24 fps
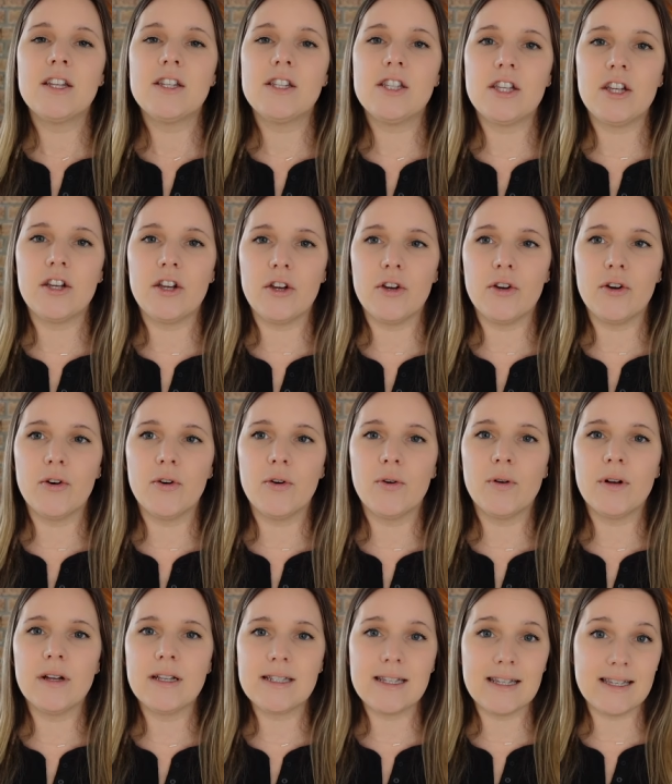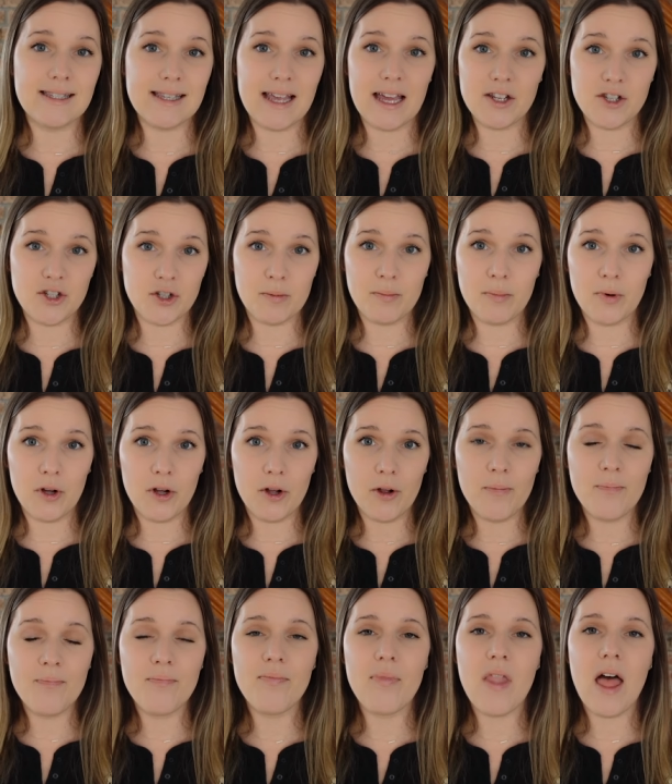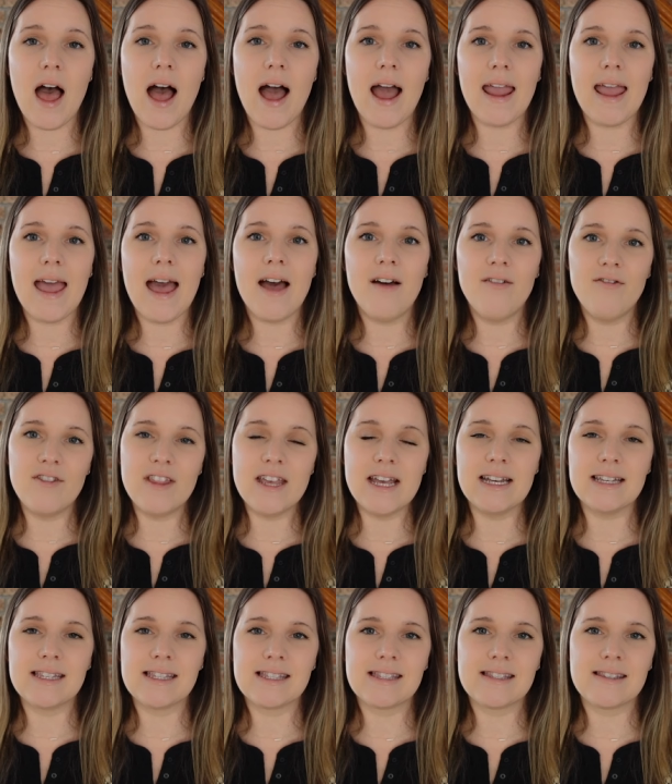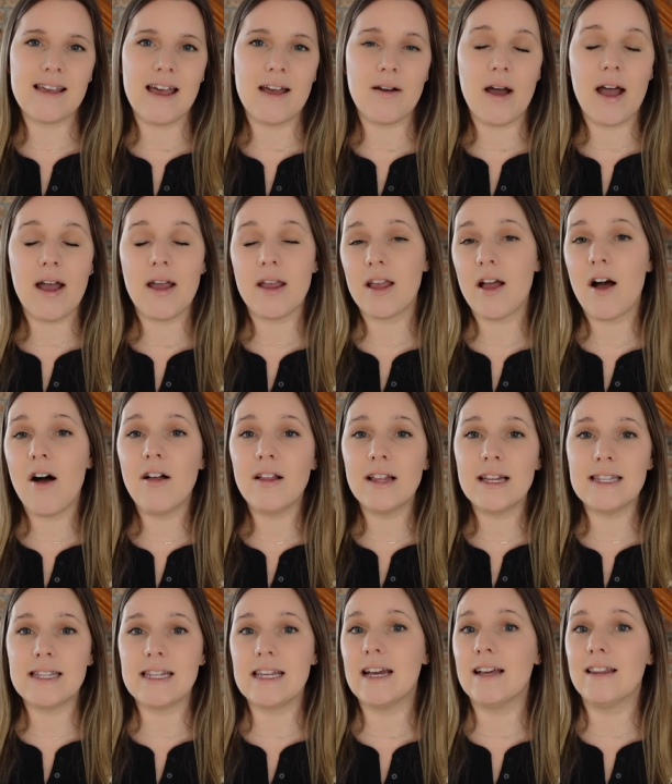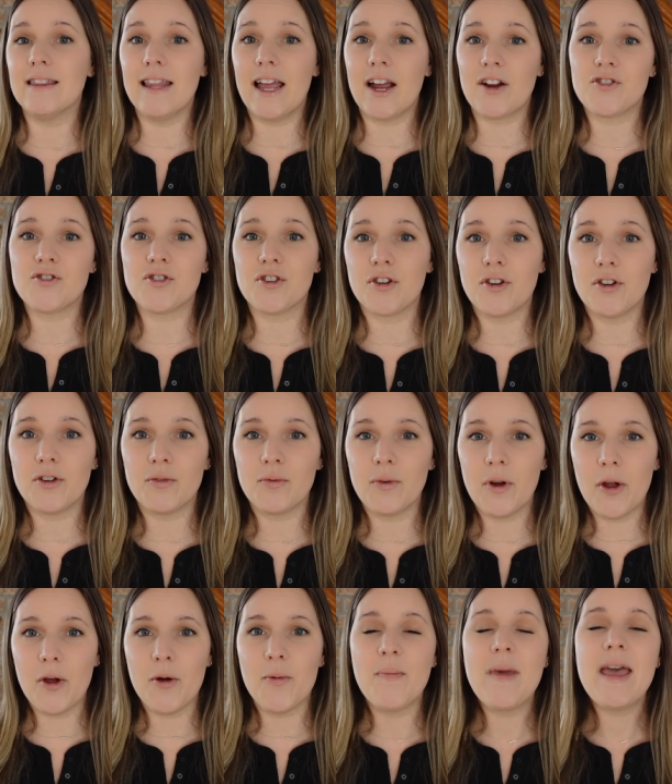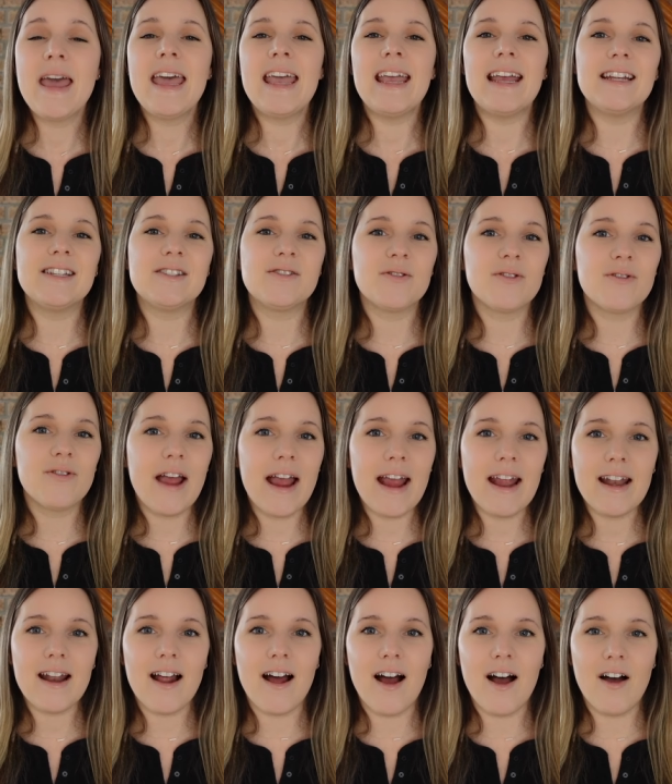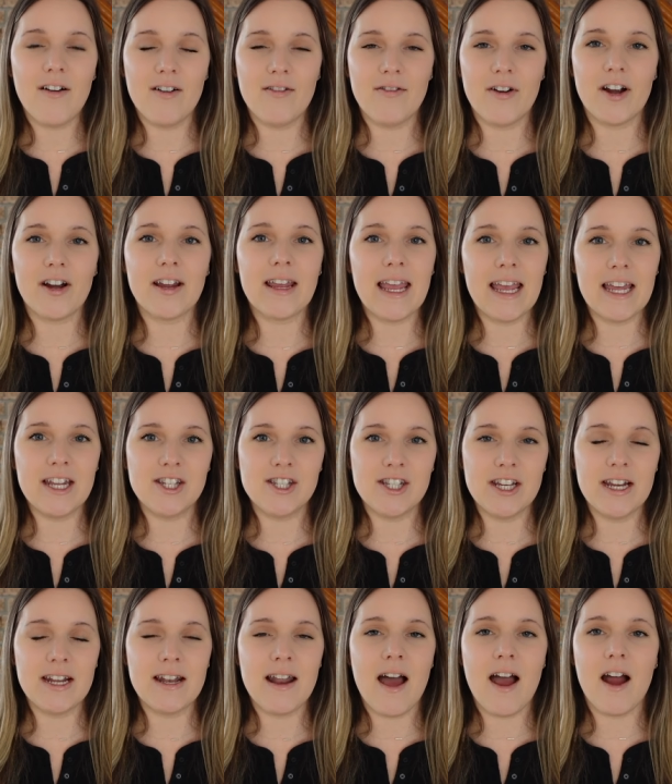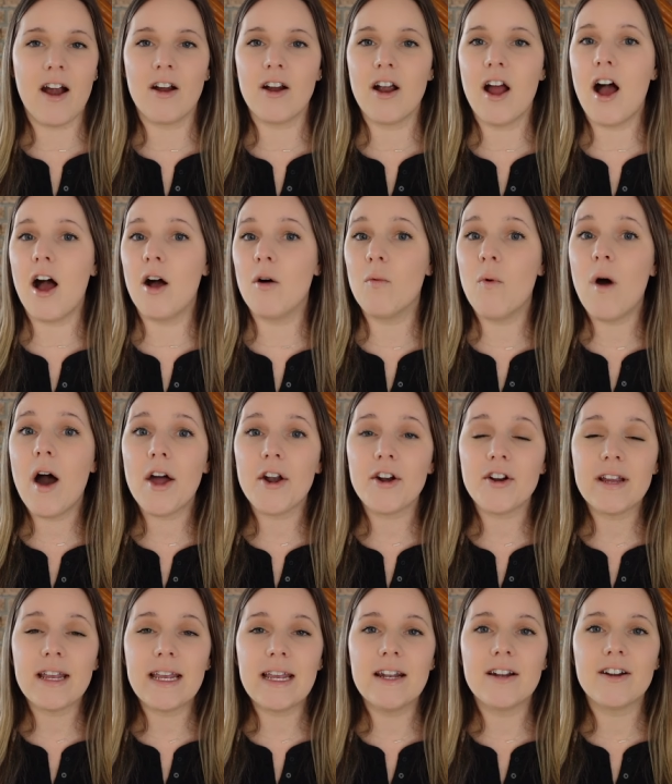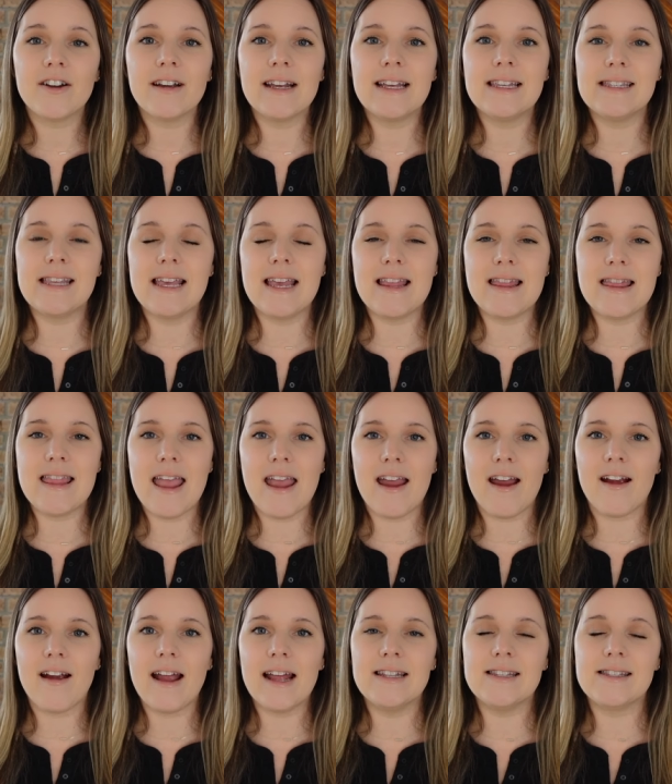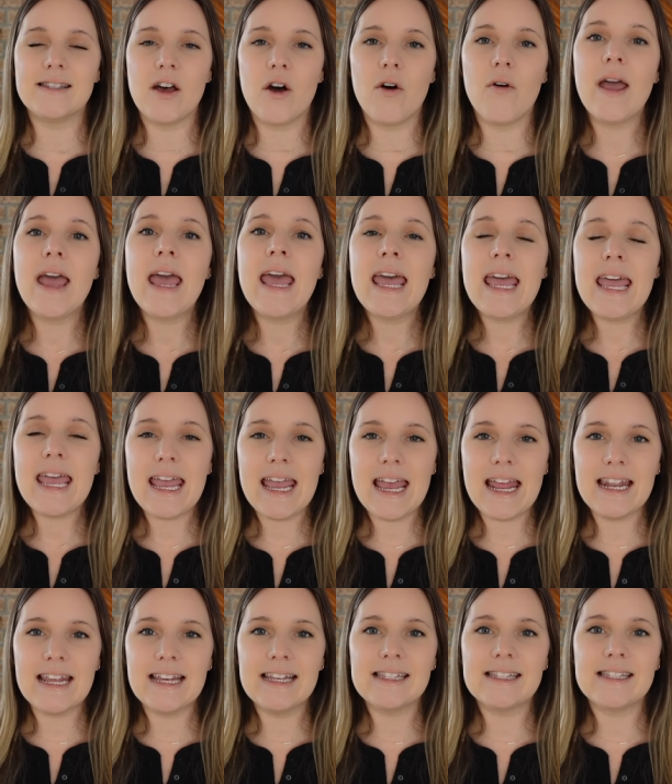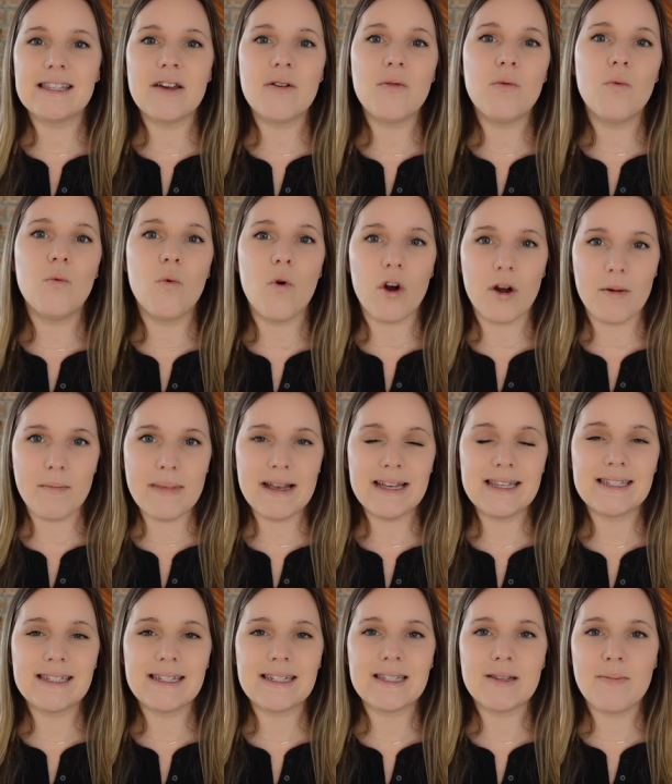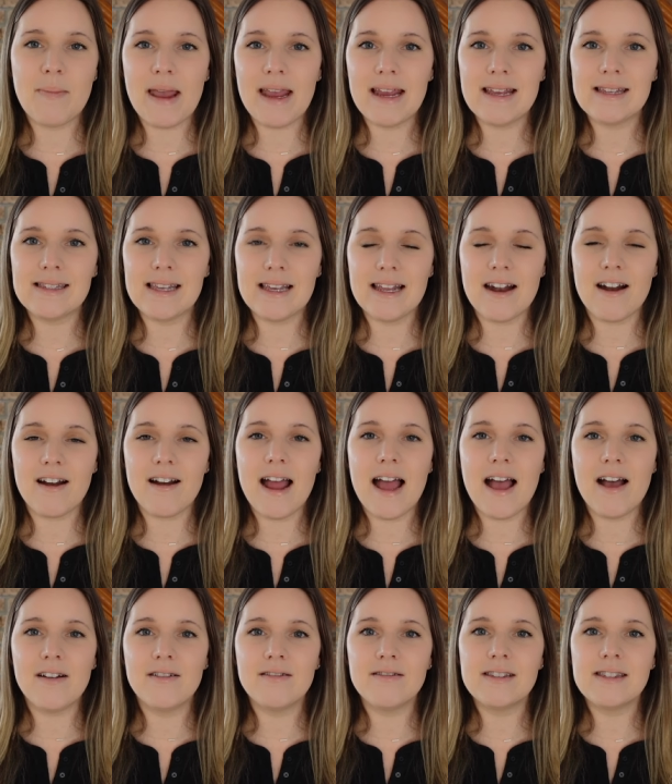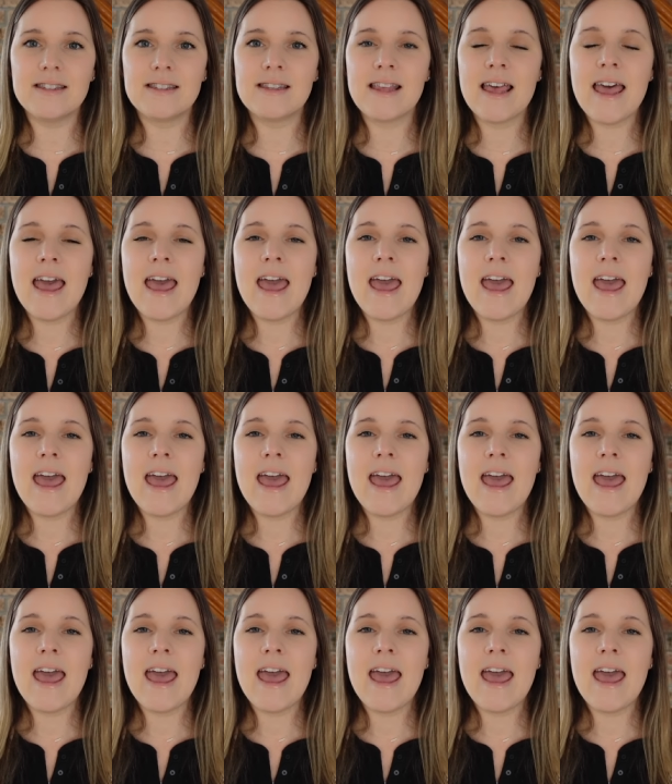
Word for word: to, to set your bowl. I have this I call it the electrical room. It's right off of our kitchen. Our hot water heater is in there. And so it is the warmest space in our house.